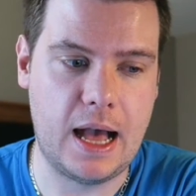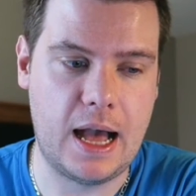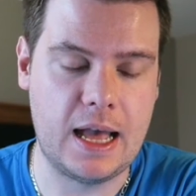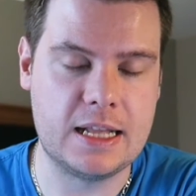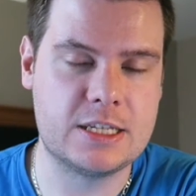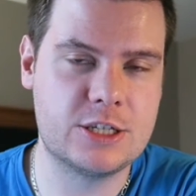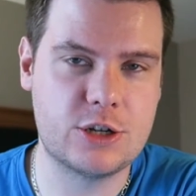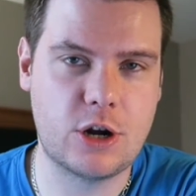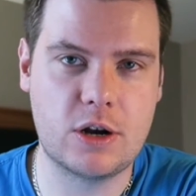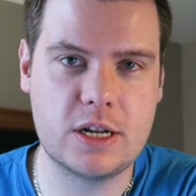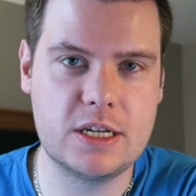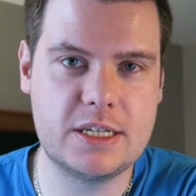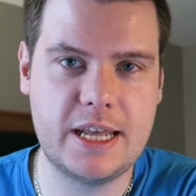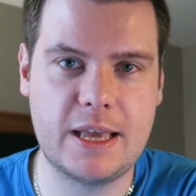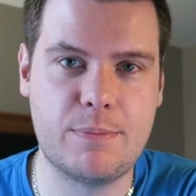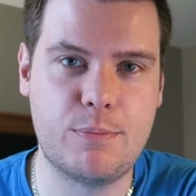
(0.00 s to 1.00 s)
It's starting
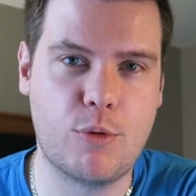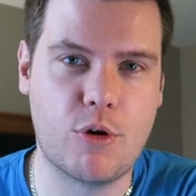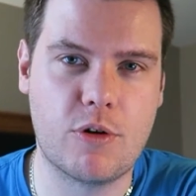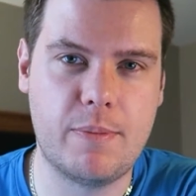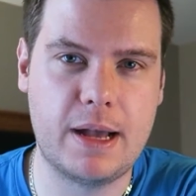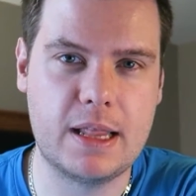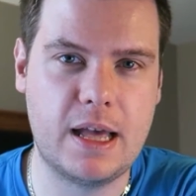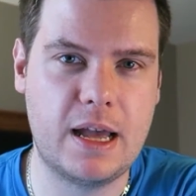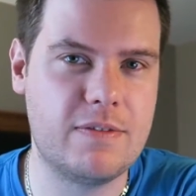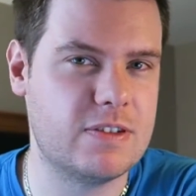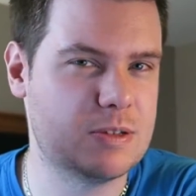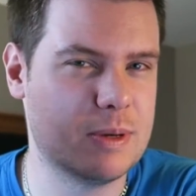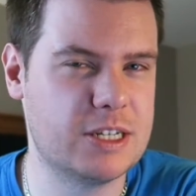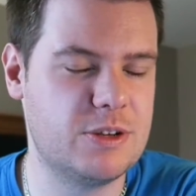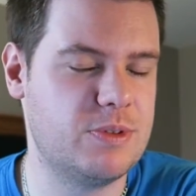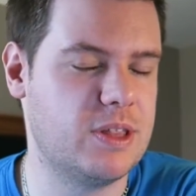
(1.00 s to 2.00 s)
to take more of my life,
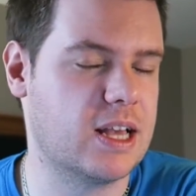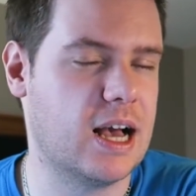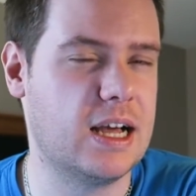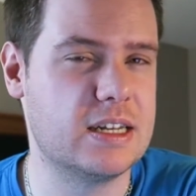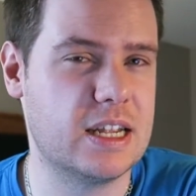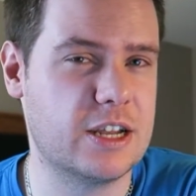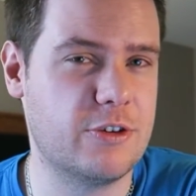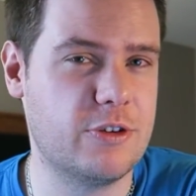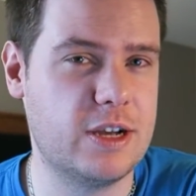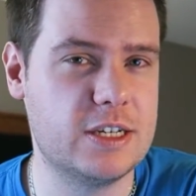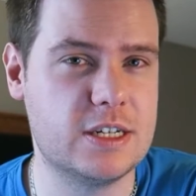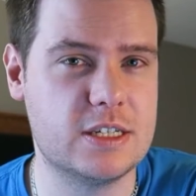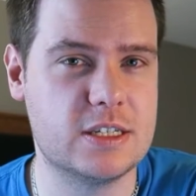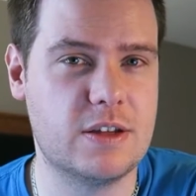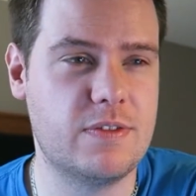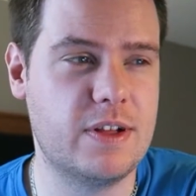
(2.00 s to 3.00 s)
especially with the content
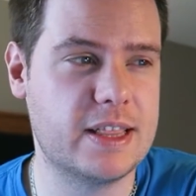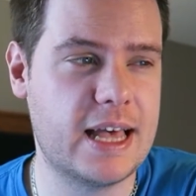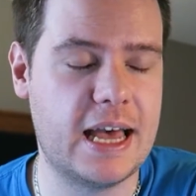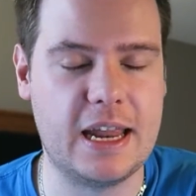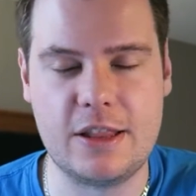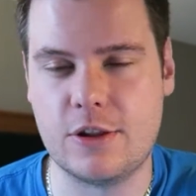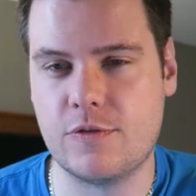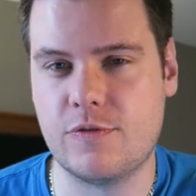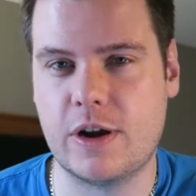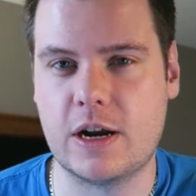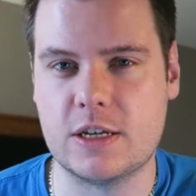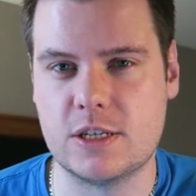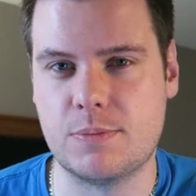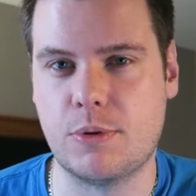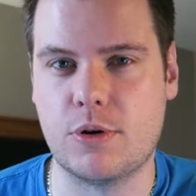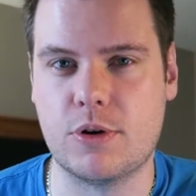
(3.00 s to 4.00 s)
creation and stuff like that, and they're very
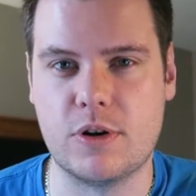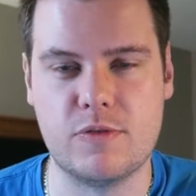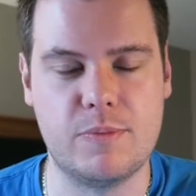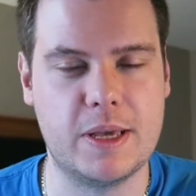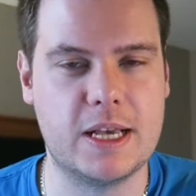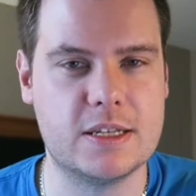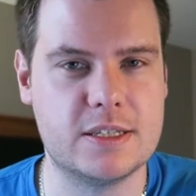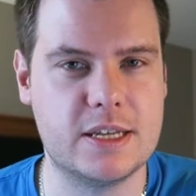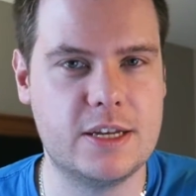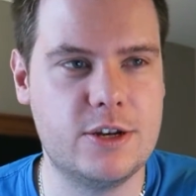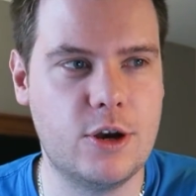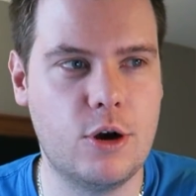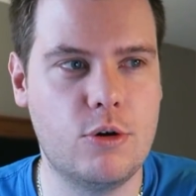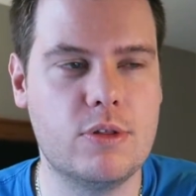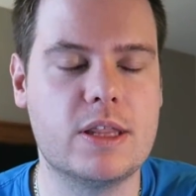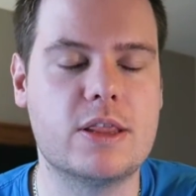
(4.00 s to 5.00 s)
supportive because they
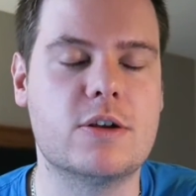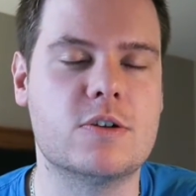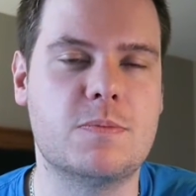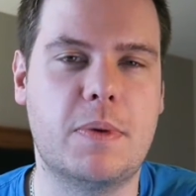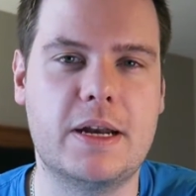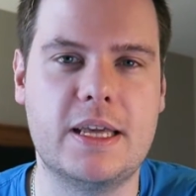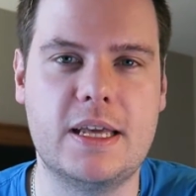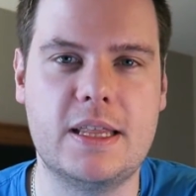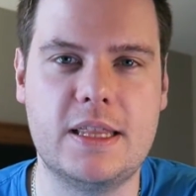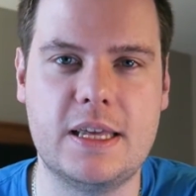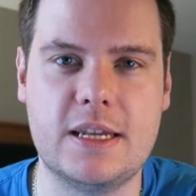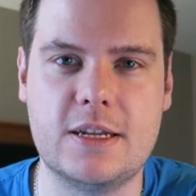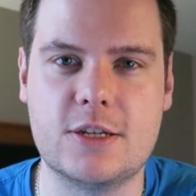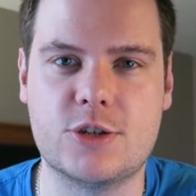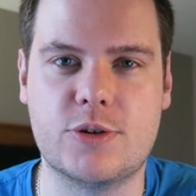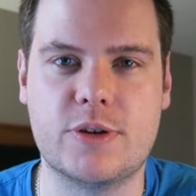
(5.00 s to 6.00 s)
know that there's money in the
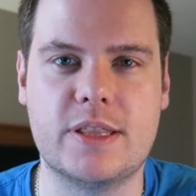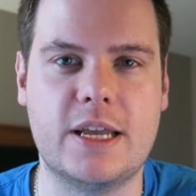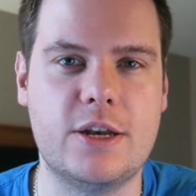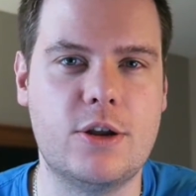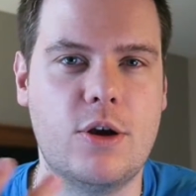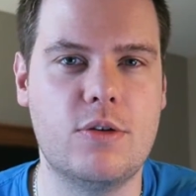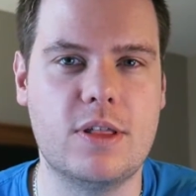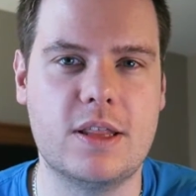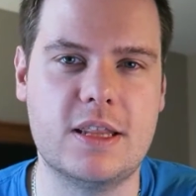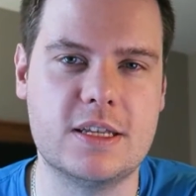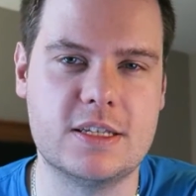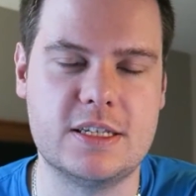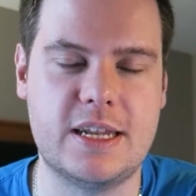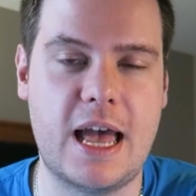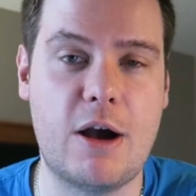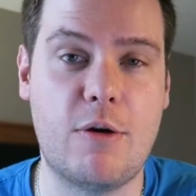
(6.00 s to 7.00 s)
industry. They know that this
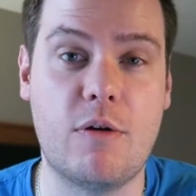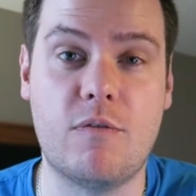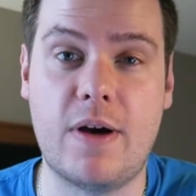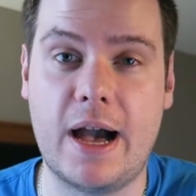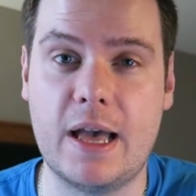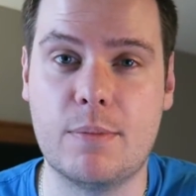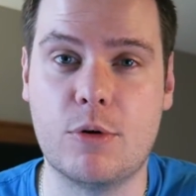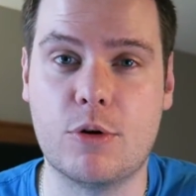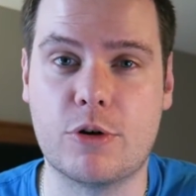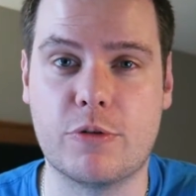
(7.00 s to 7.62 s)
is now a viable